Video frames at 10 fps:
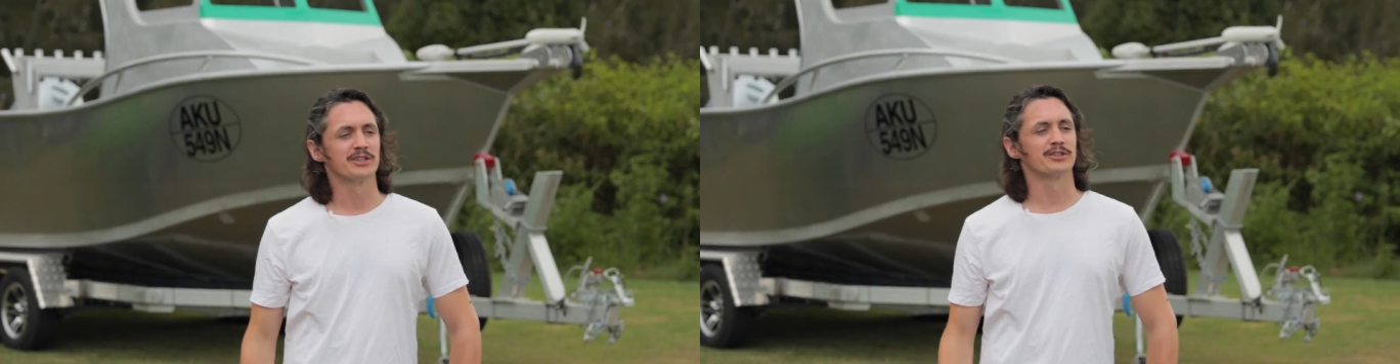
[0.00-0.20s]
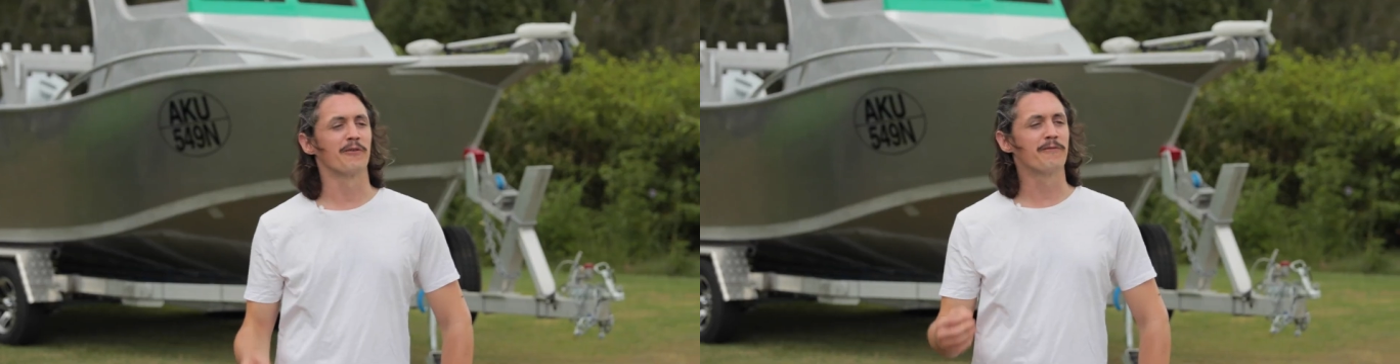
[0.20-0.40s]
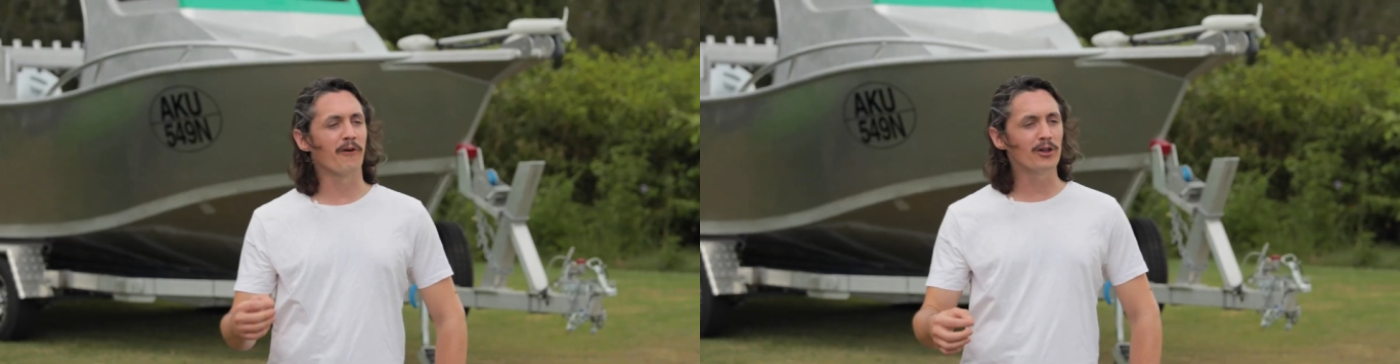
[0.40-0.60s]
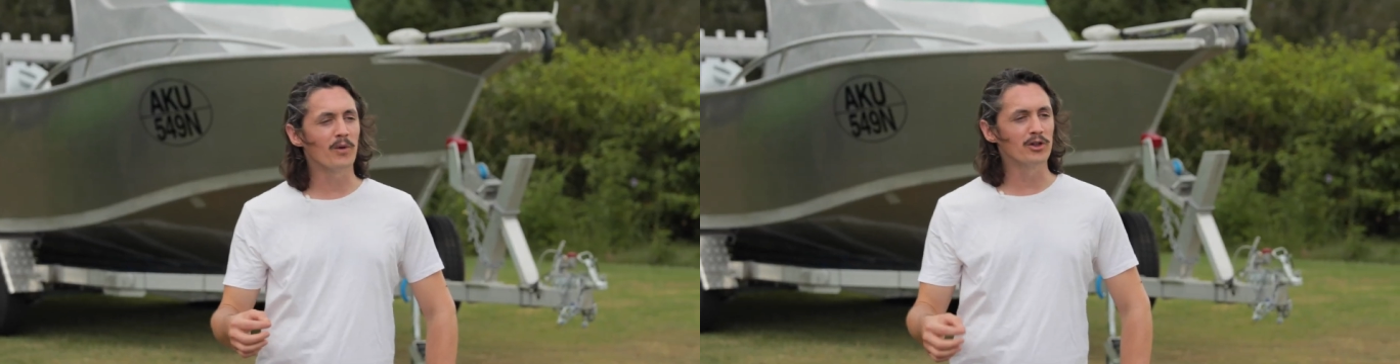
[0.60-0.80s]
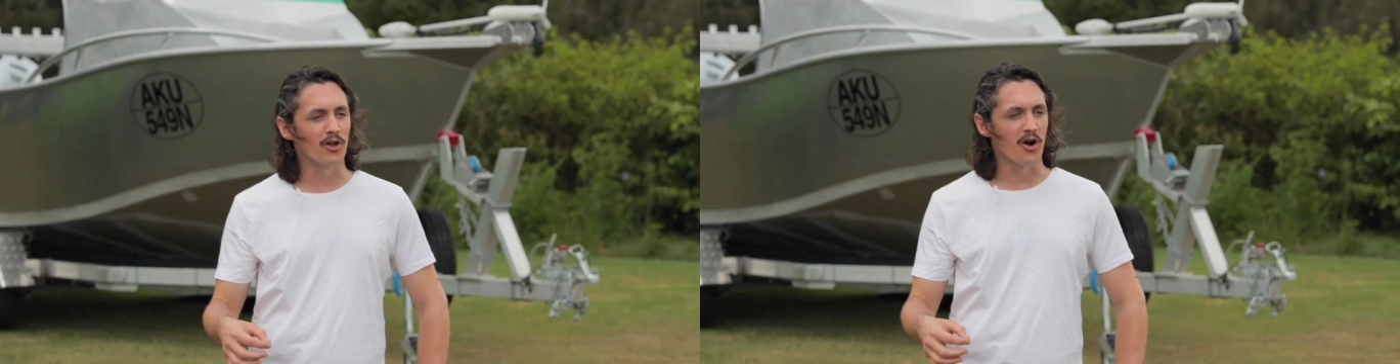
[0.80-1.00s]
So
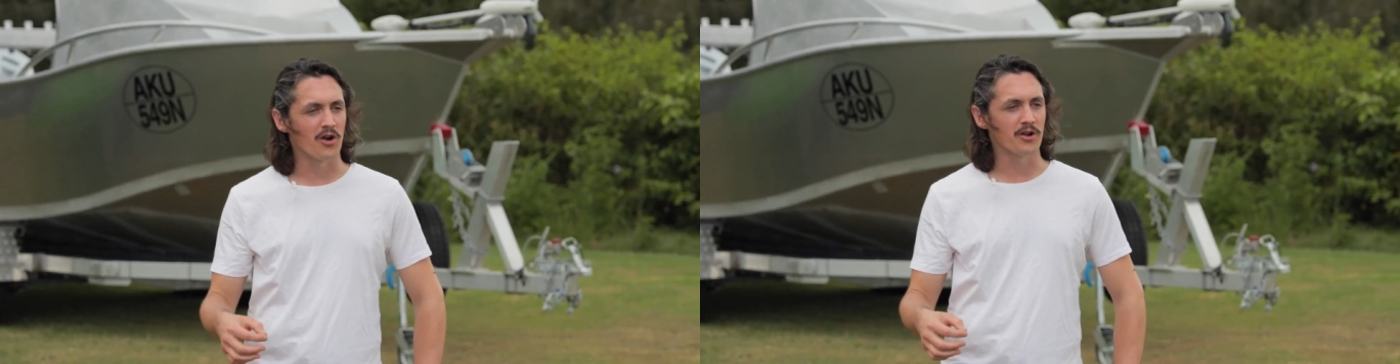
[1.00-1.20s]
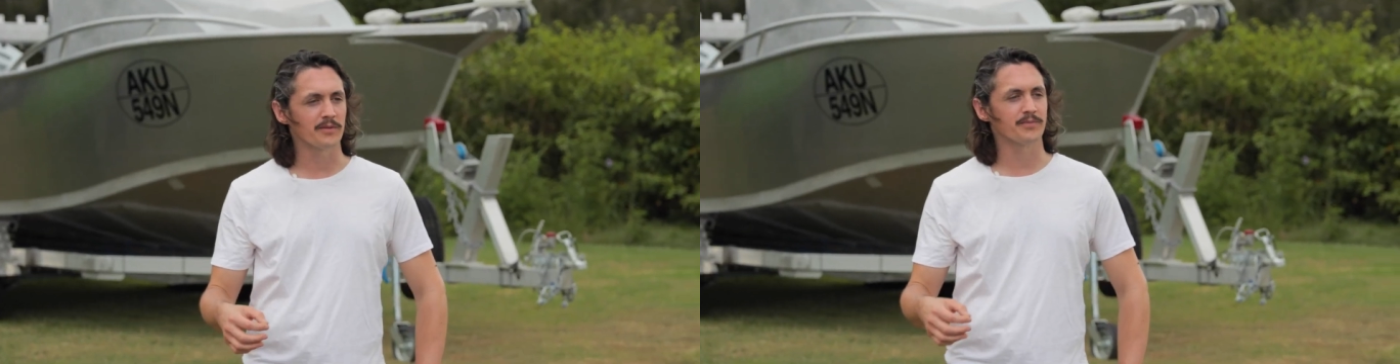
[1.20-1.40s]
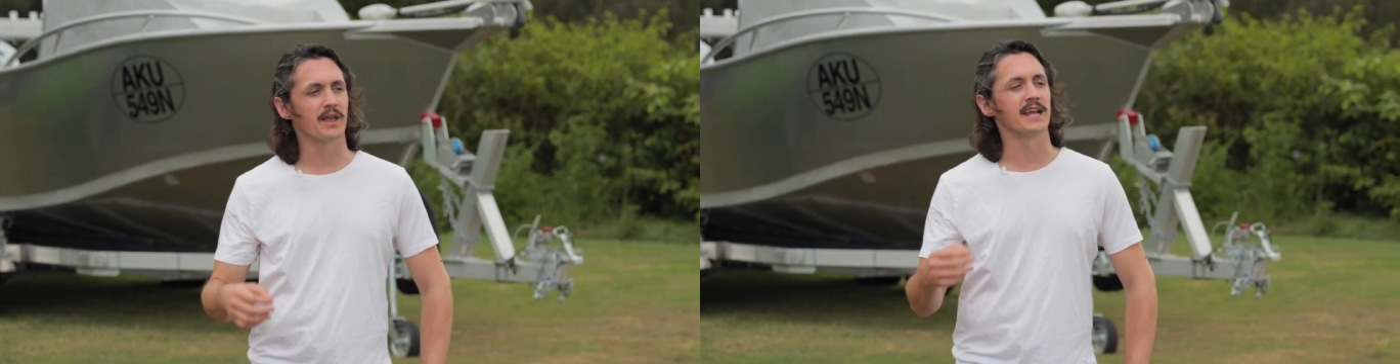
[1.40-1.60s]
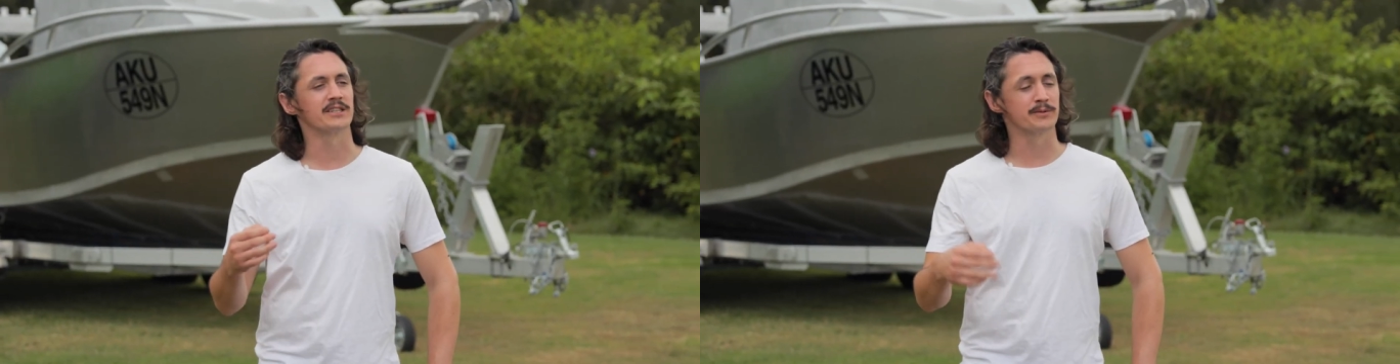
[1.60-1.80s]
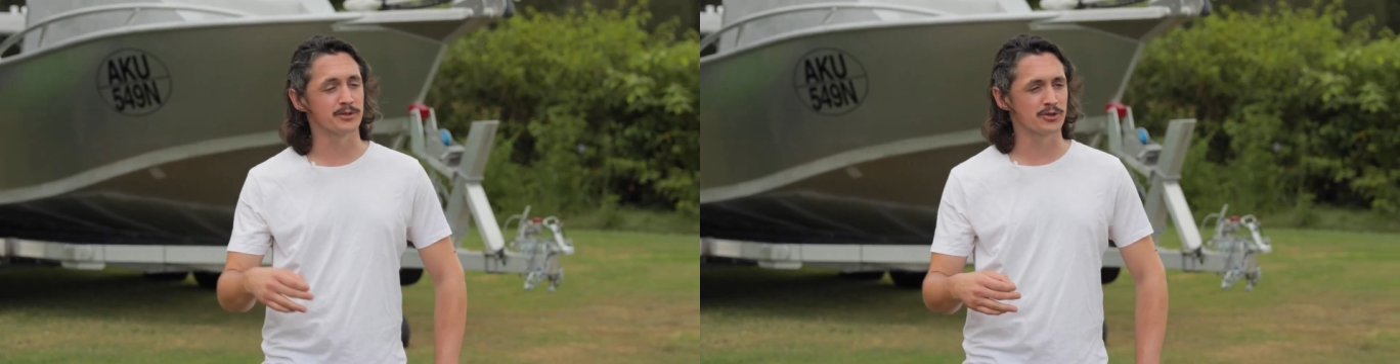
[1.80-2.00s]
follow along and
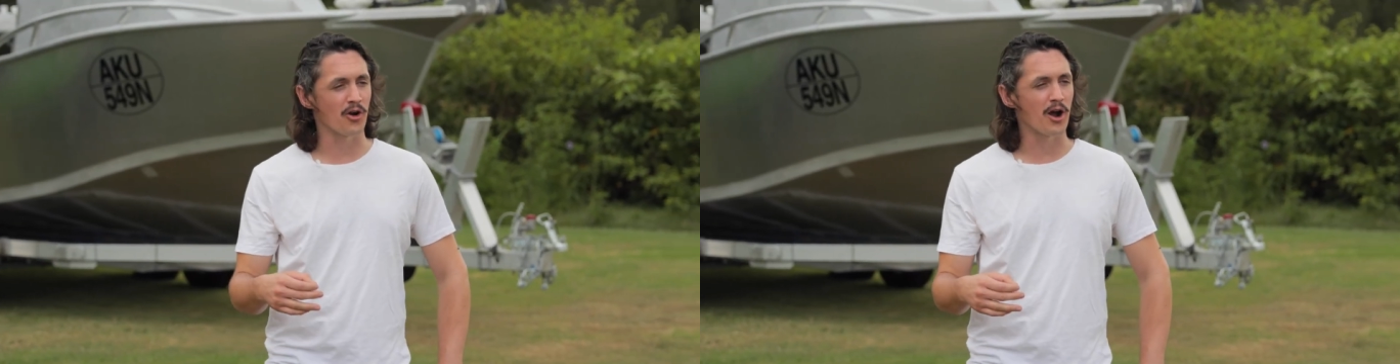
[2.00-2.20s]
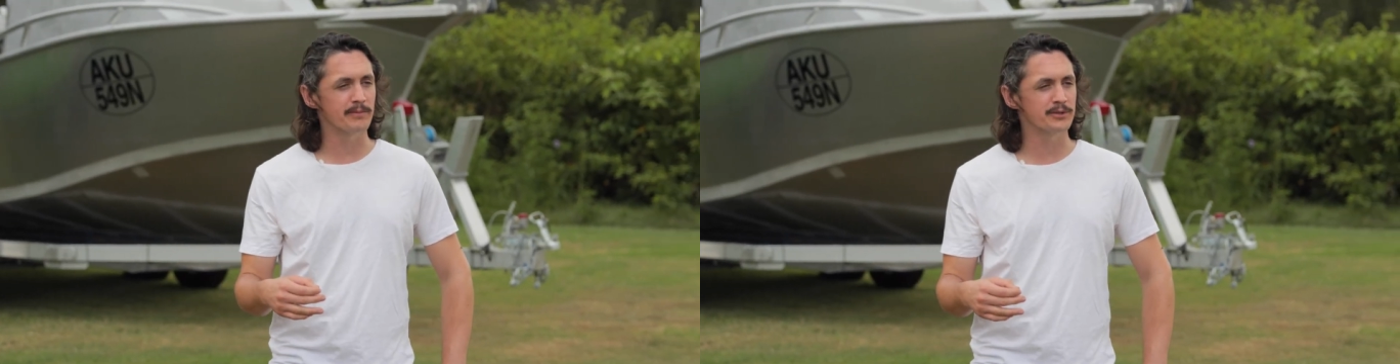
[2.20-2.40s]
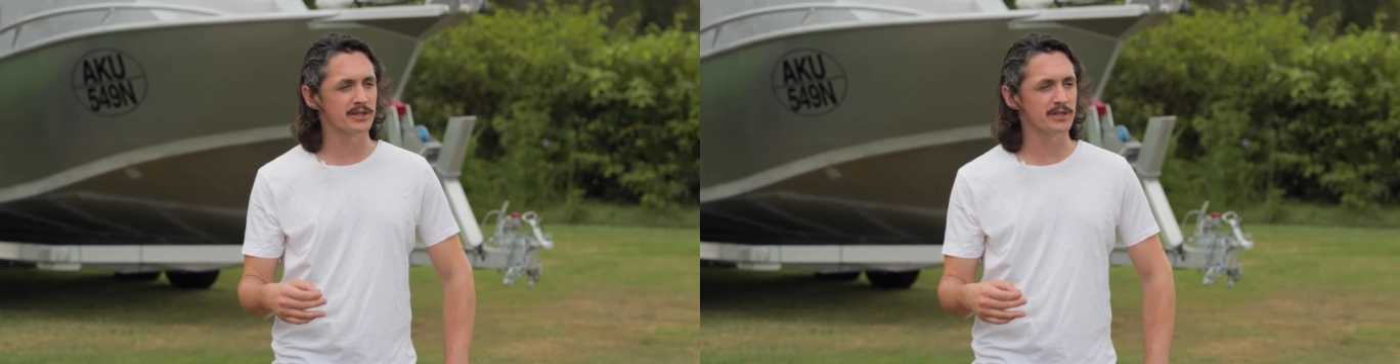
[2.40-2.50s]
subscribe